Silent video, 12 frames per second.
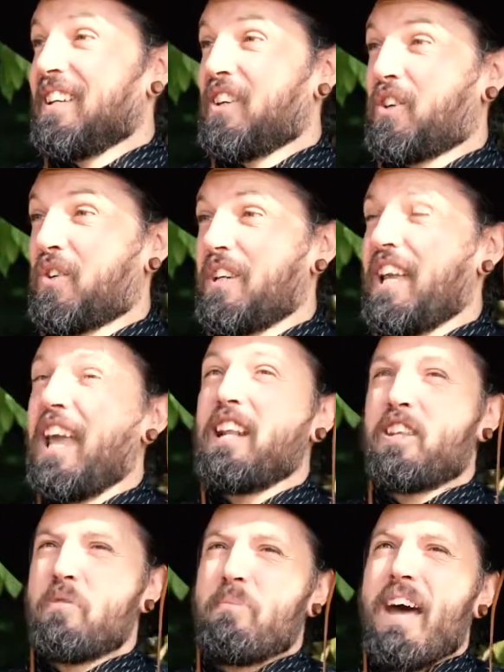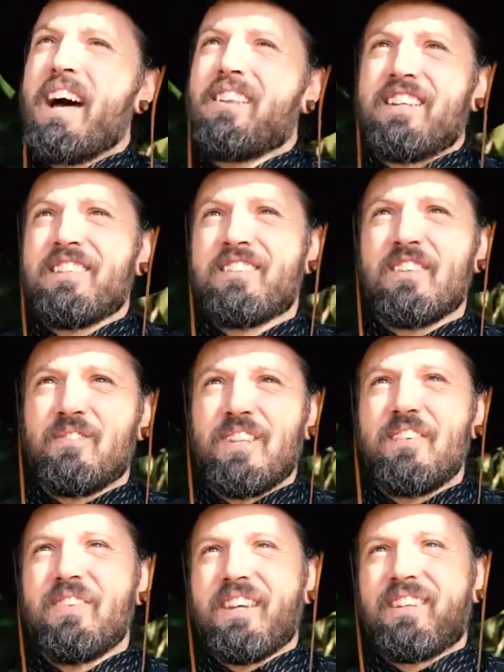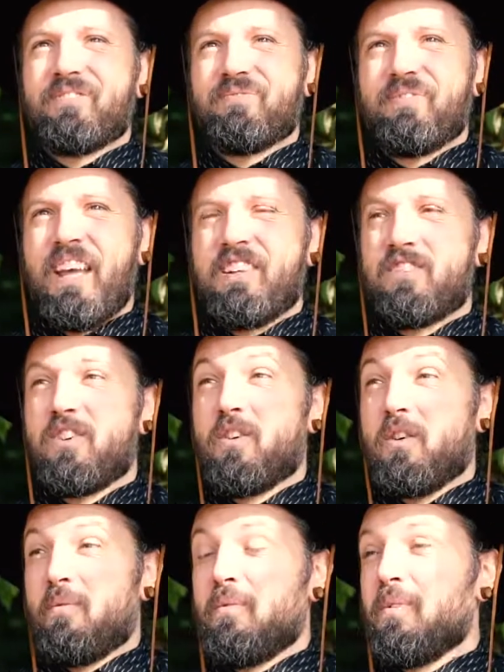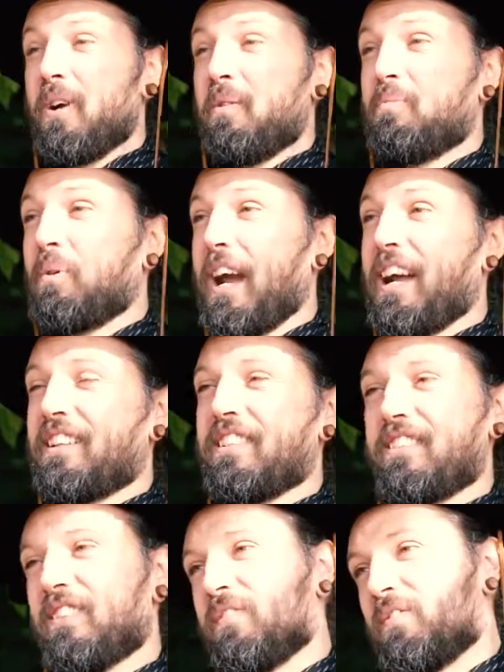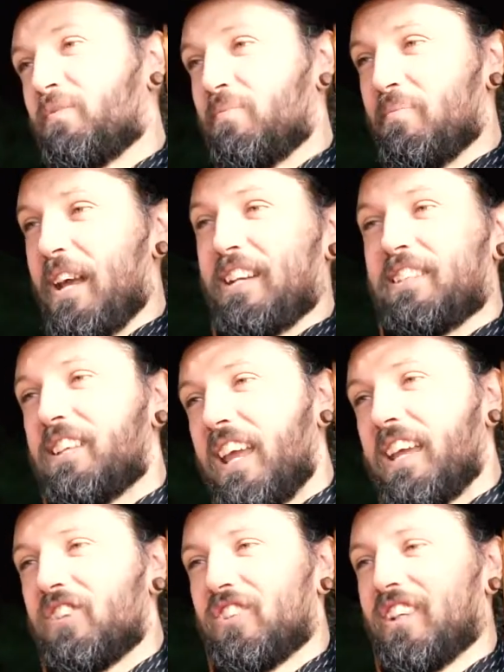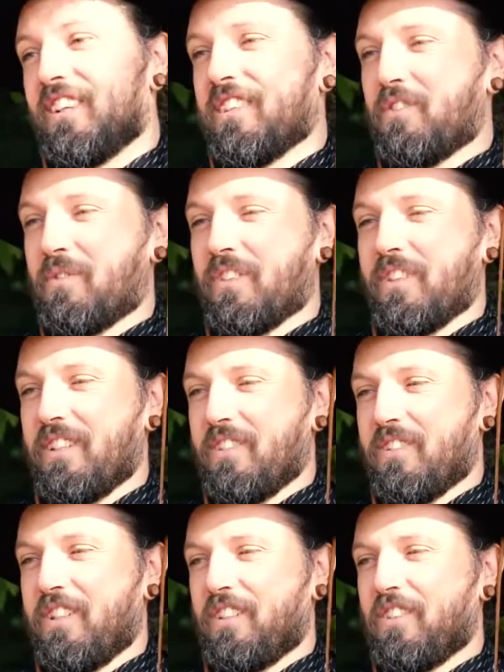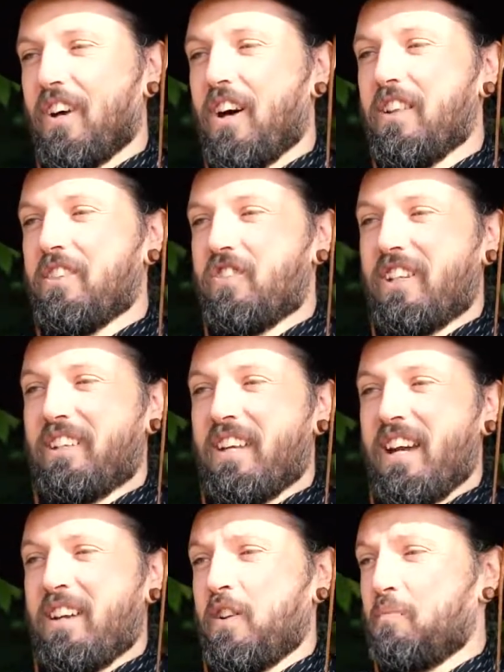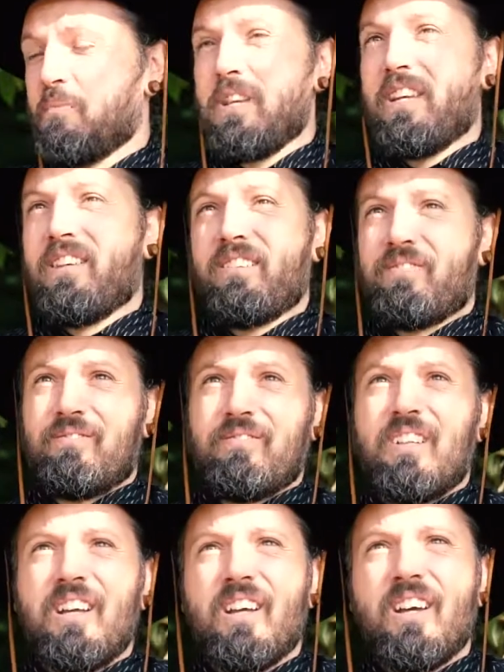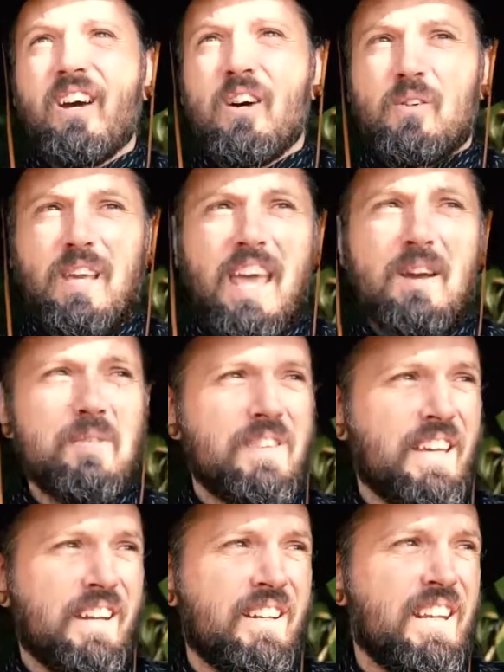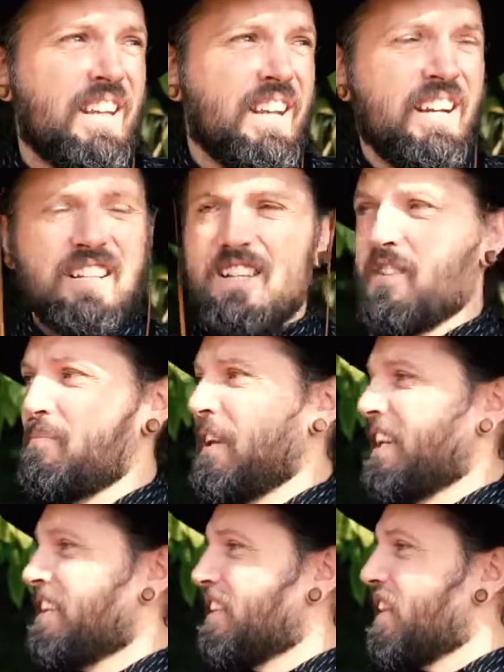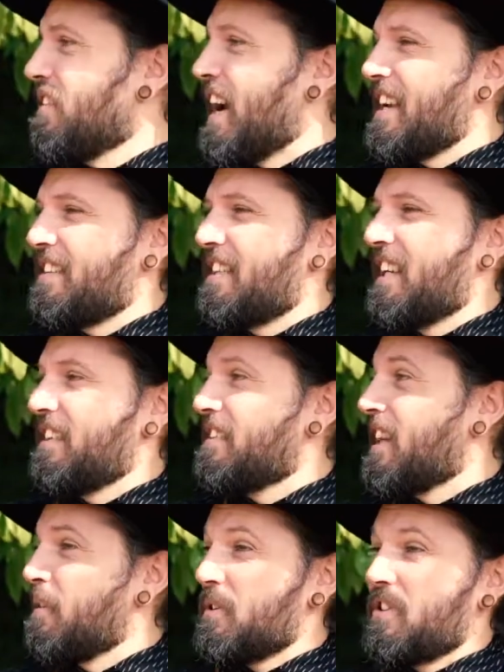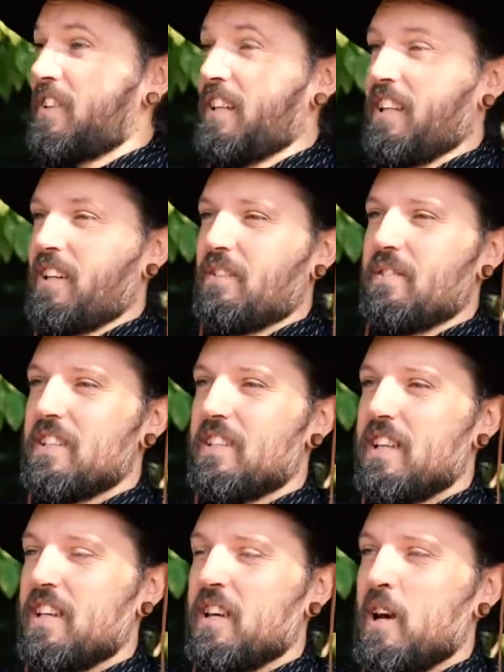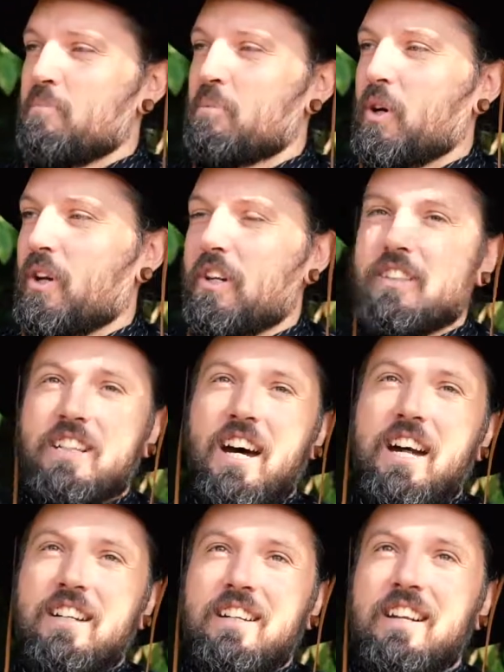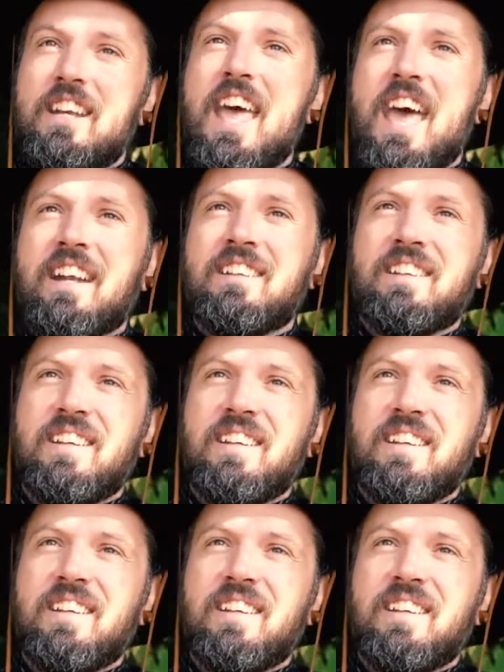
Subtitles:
create the balance of living. And so a practice of meditation is really just acknowledging that and being okay with it. And it doesn't mean, if I say we're sitting here and we see a bird caught in a net,